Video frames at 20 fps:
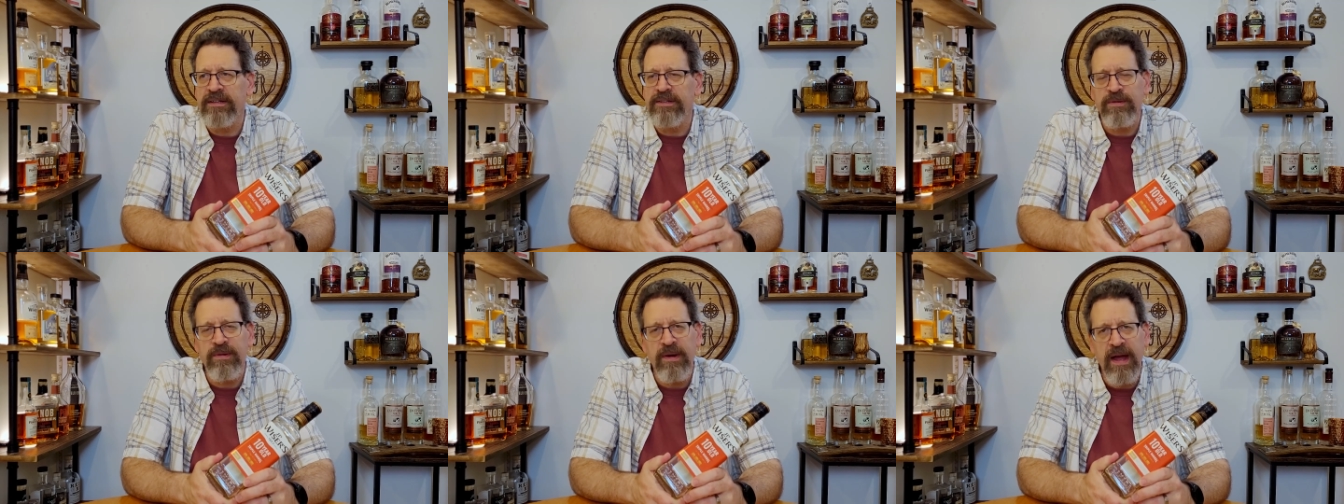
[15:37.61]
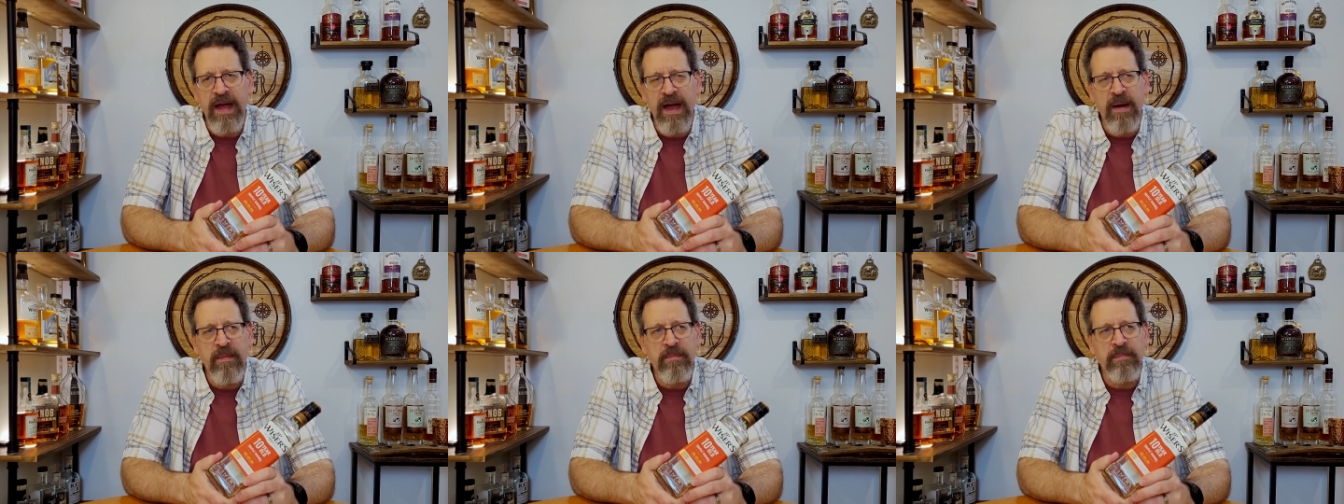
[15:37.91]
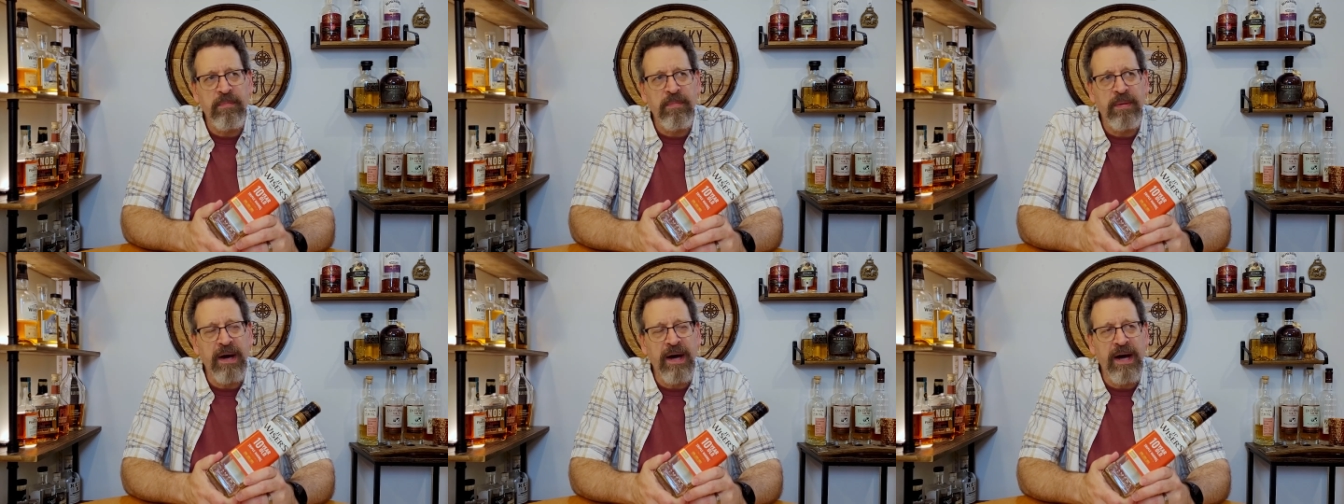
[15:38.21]

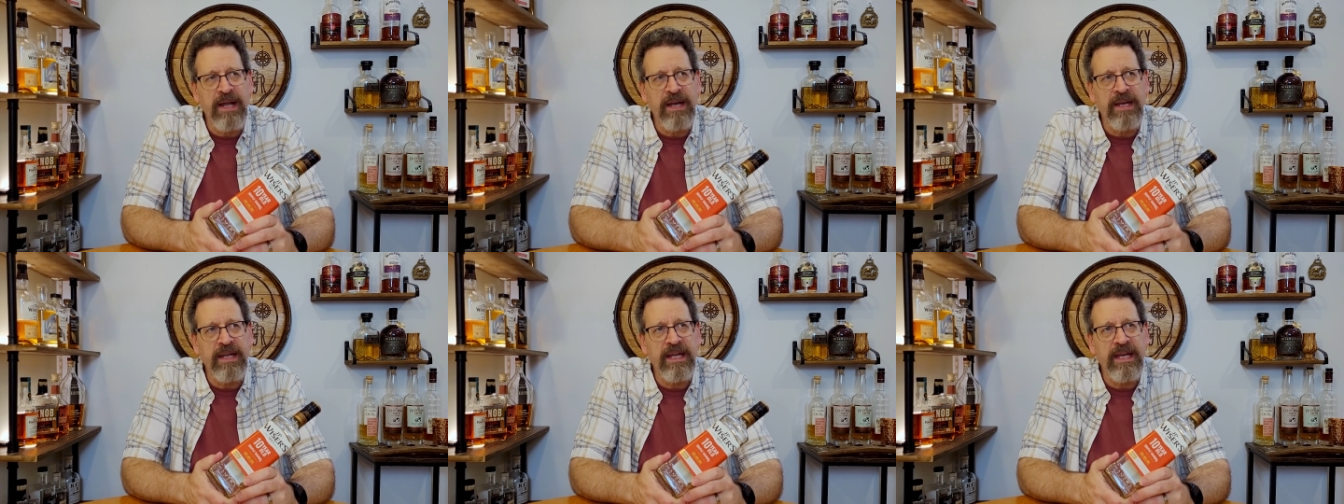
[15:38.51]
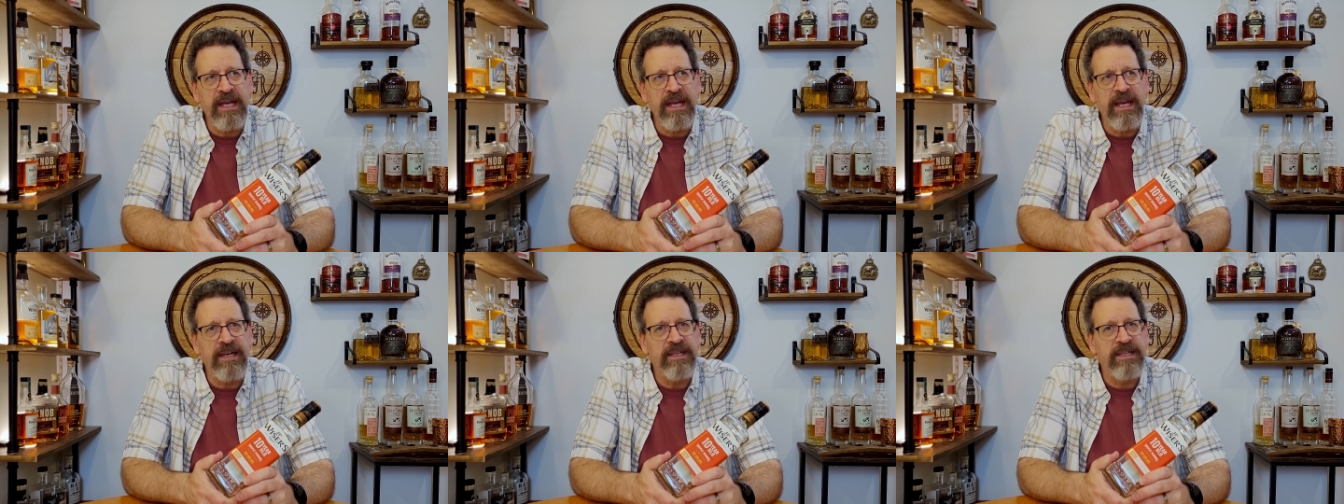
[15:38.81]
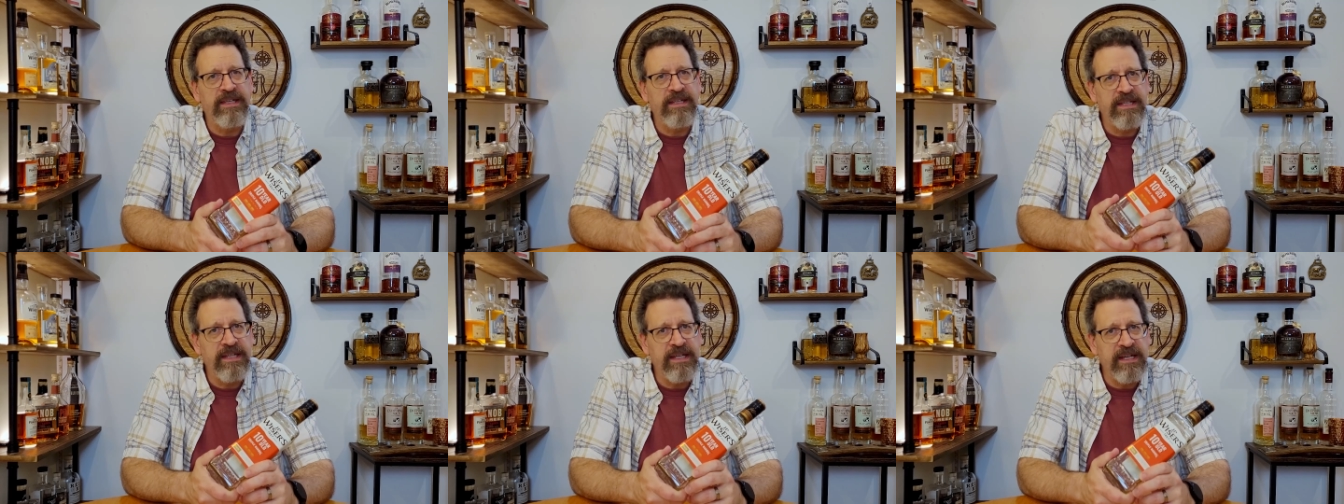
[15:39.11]
dram, but
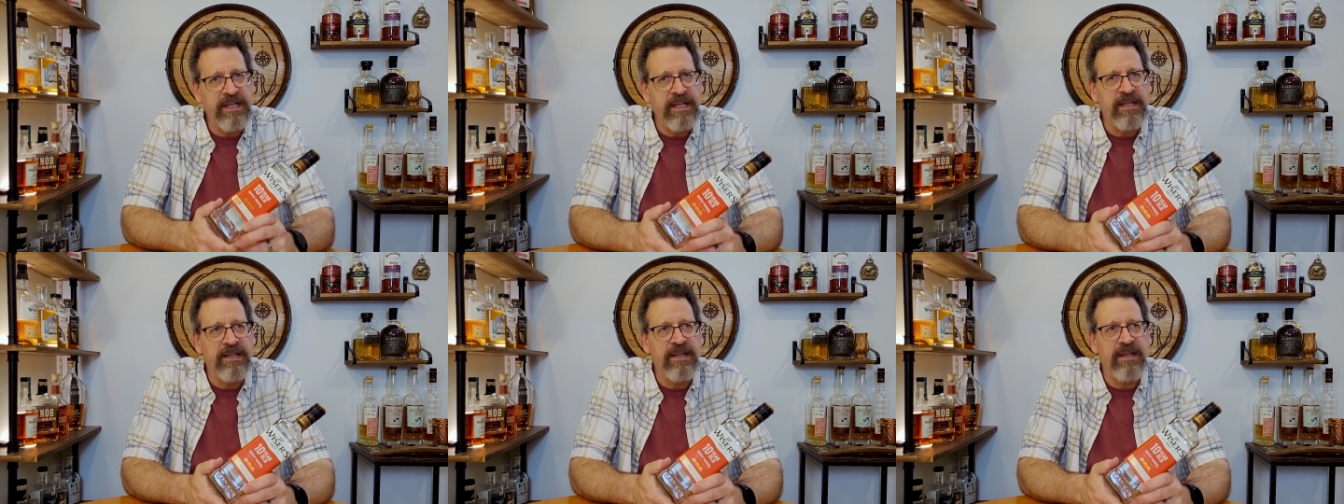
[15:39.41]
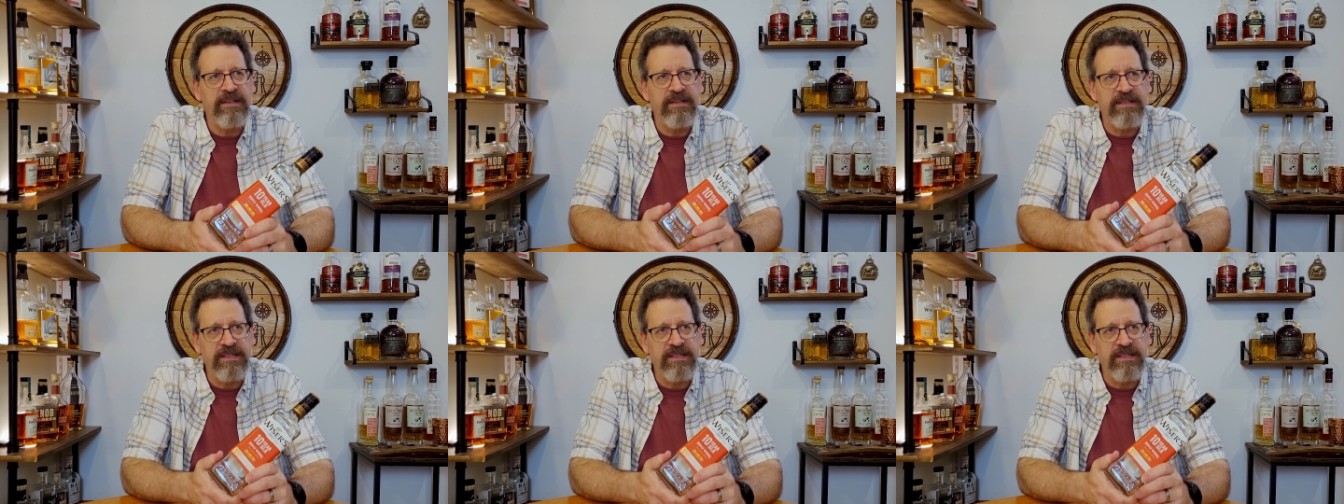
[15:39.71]
it did